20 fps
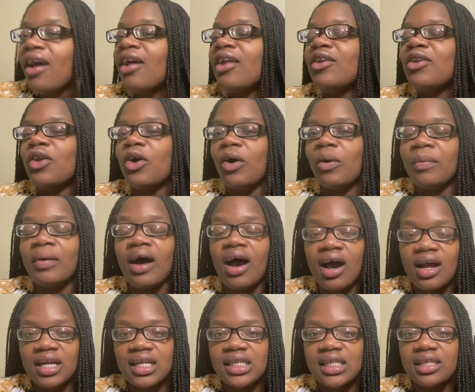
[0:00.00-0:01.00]
No, but
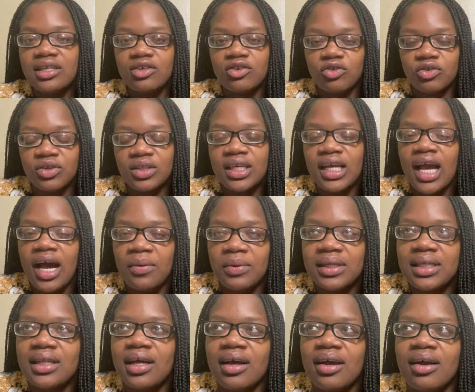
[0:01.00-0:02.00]
honestly and truly, I
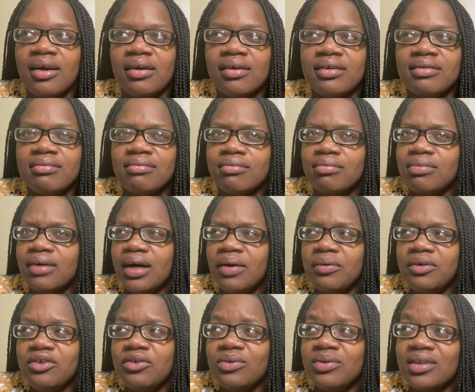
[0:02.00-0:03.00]
was like, why
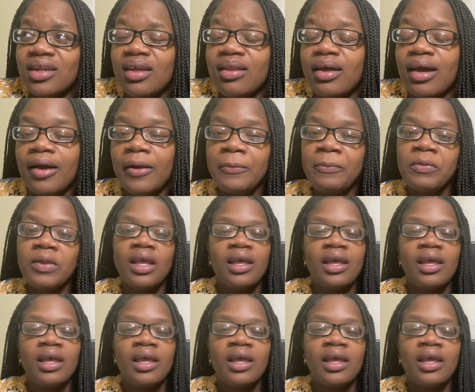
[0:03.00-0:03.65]
would you say that?